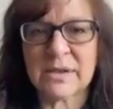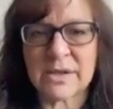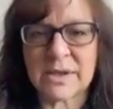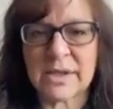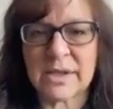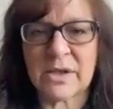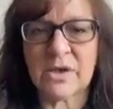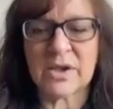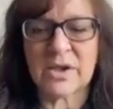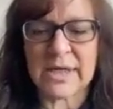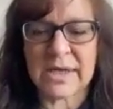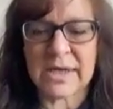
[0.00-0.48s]
and
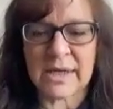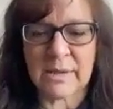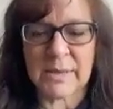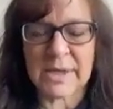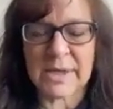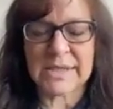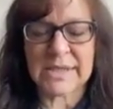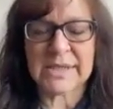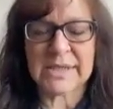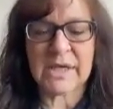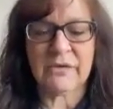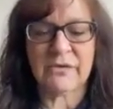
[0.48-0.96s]
Sunshine and
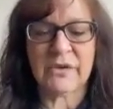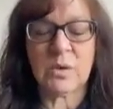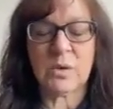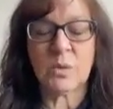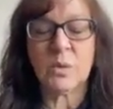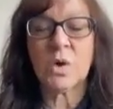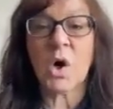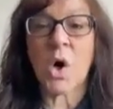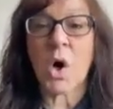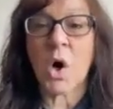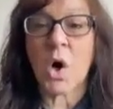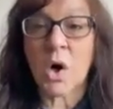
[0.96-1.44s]
myself,
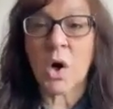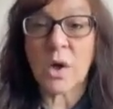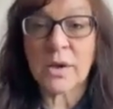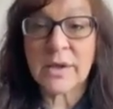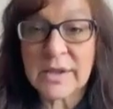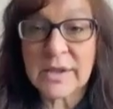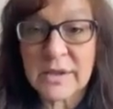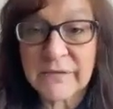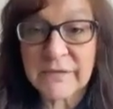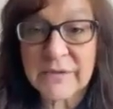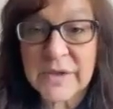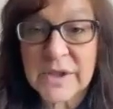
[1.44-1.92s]
that we're all
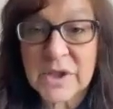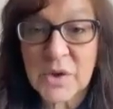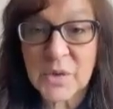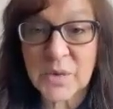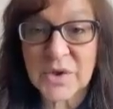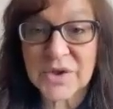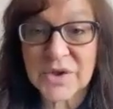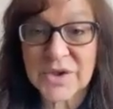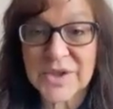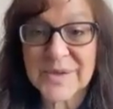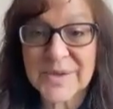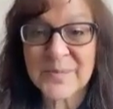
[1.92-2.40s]

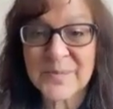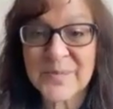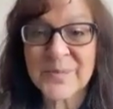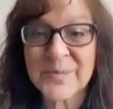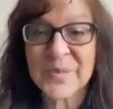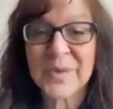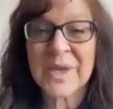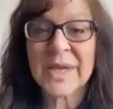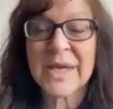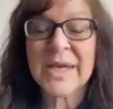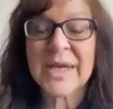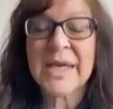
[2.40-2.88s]
individuals.
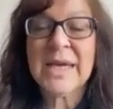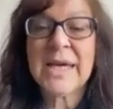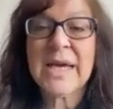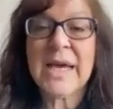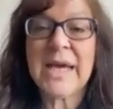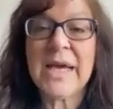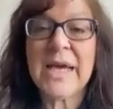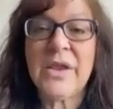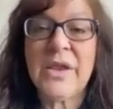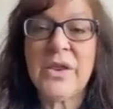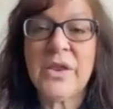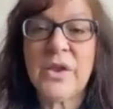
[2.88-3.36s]

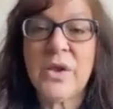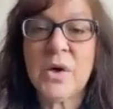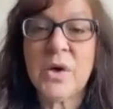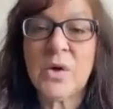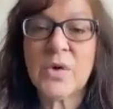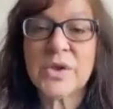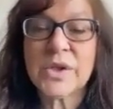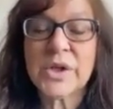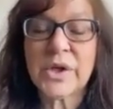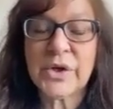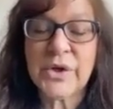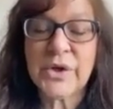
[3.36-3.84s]
And
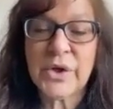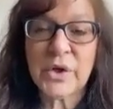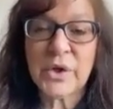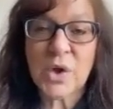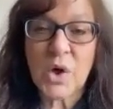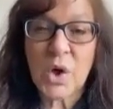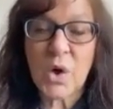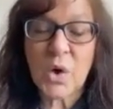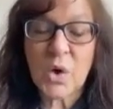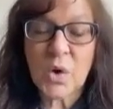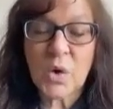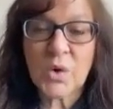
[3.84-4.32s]
those are
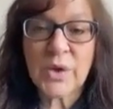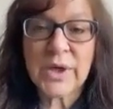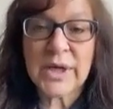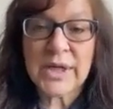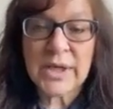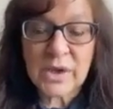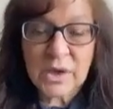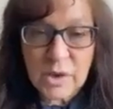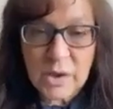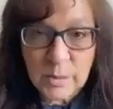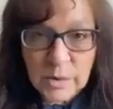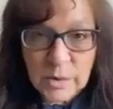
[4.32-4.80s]
your own
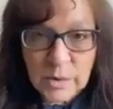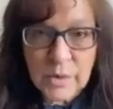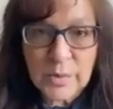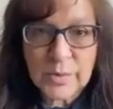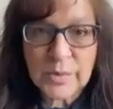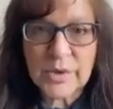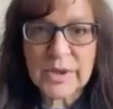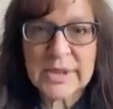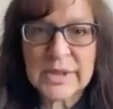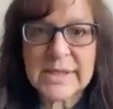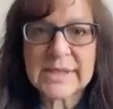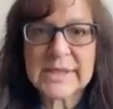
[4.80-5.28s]
inner
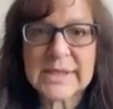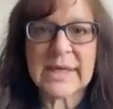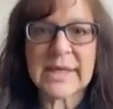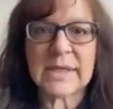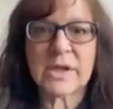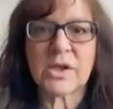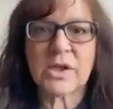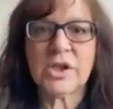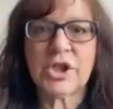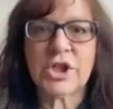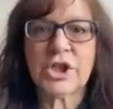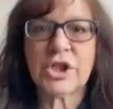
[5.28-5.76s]
blueprints
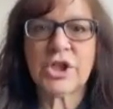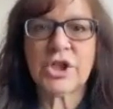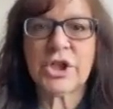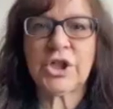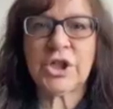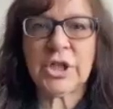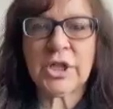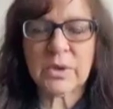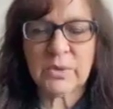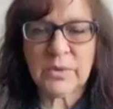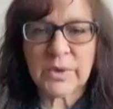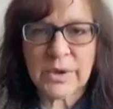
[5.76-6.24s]
that can
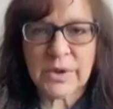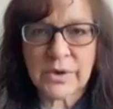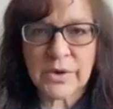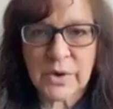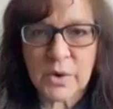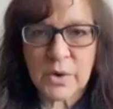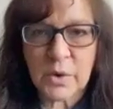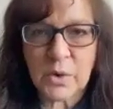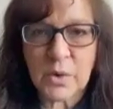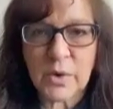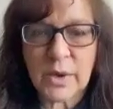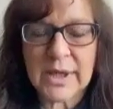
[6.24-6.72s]
share
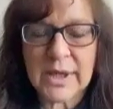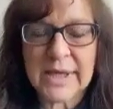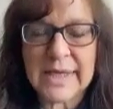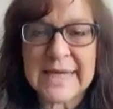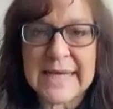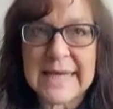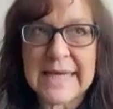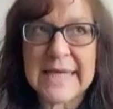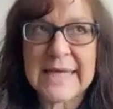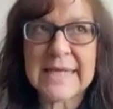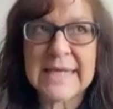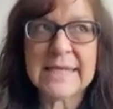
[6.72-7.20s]
with you
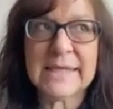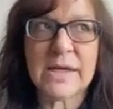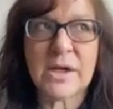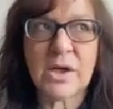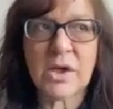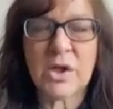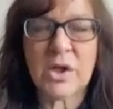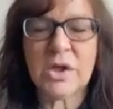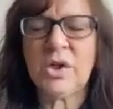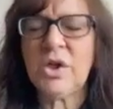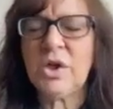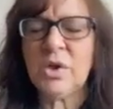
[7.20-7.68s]

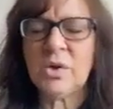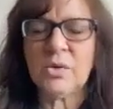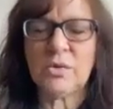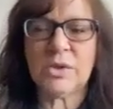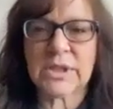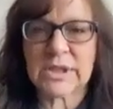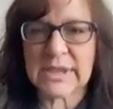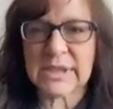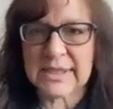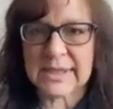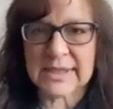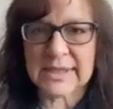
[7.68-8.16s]
a
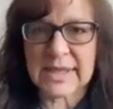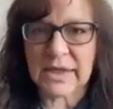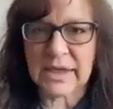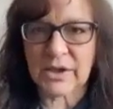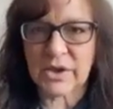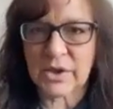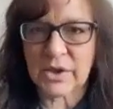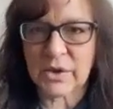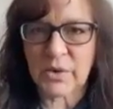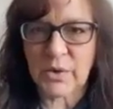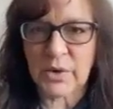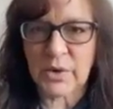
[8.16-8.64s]
huge
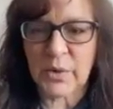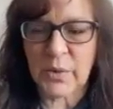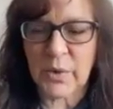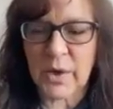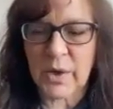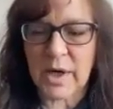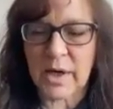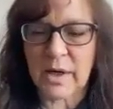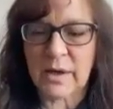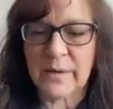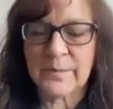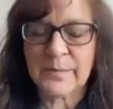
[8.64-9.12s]
insight to who you
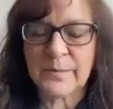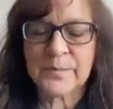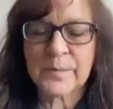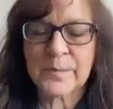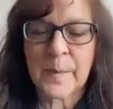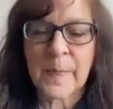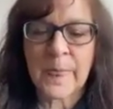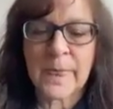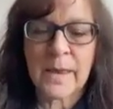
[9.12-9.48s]
are.